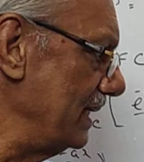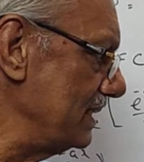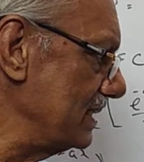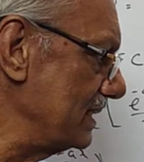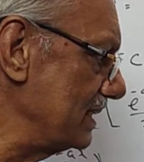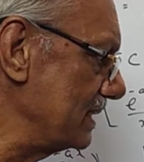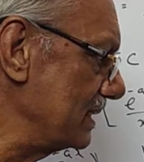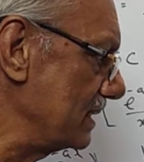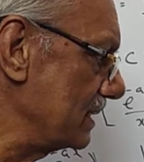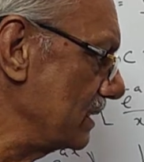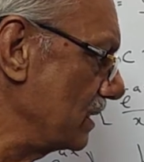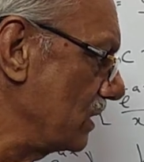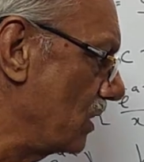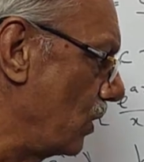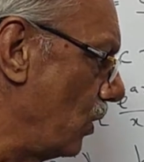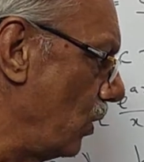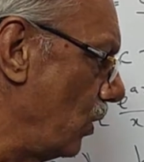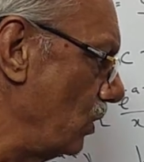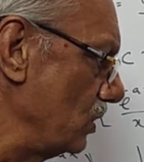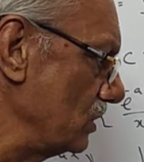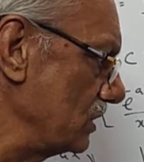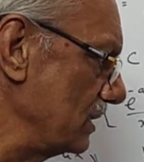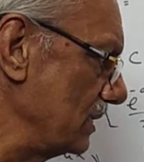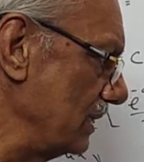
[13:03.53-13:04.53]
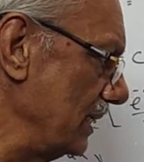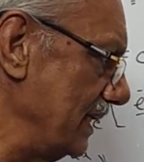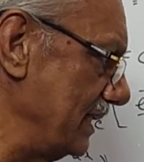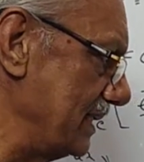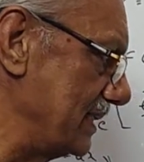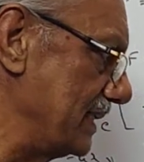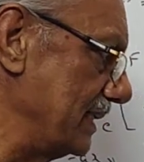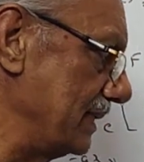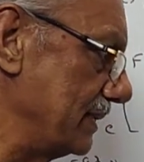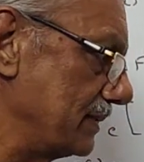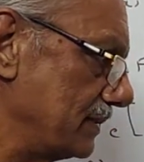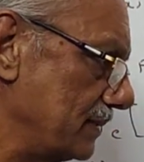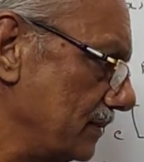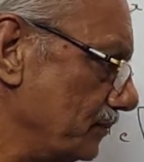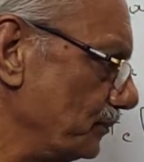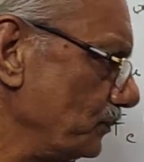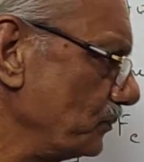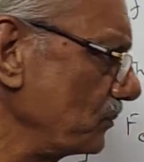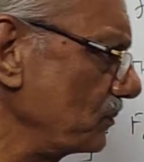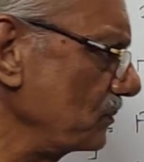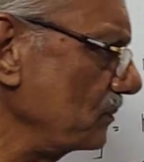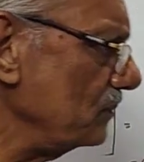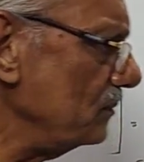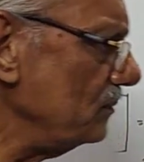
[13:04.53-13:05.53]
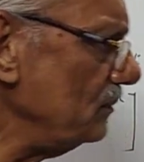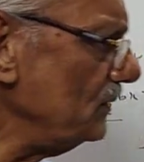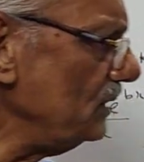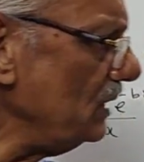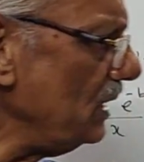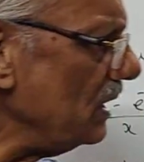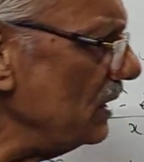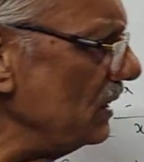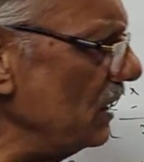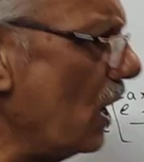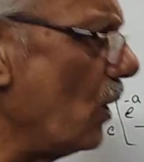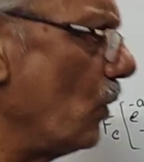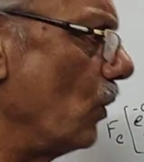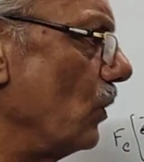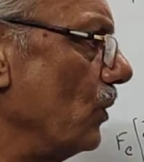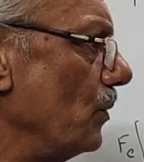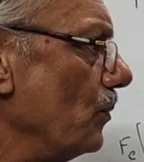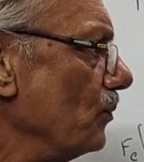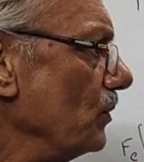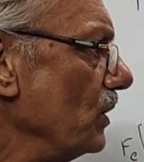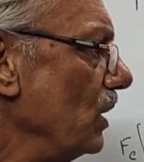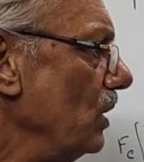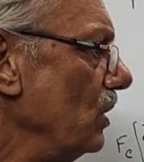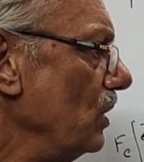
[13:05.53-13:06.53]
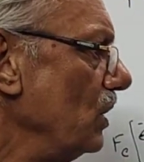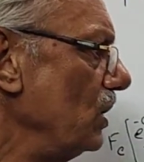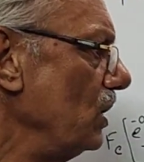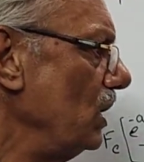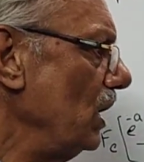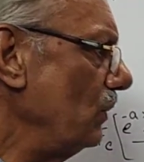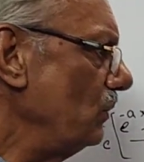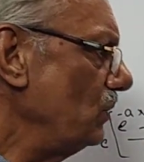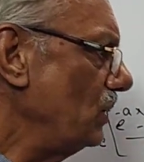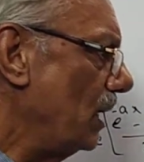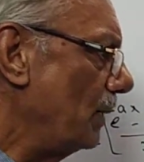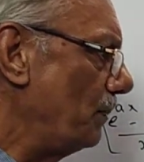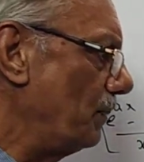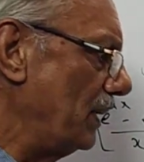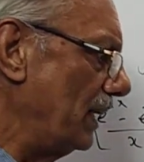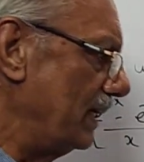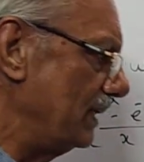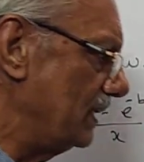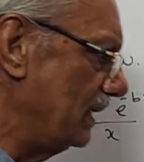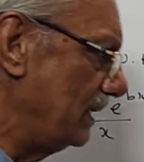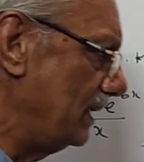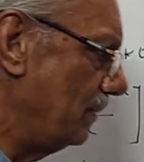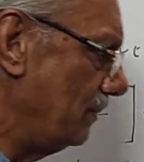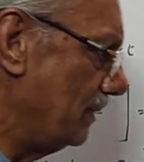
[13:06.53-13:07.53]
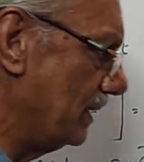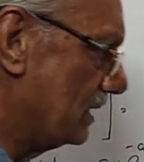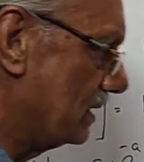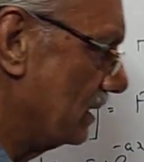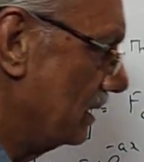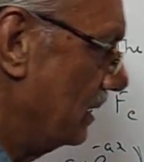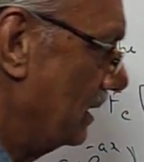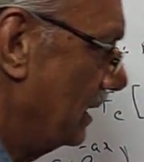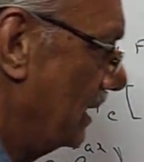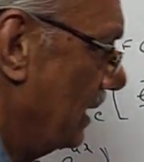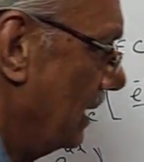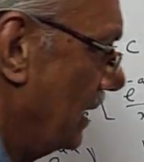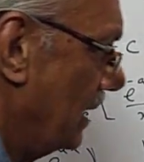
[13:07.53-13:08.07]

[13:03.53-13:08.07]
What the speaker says: s cos sx. Now you have to apply the limit.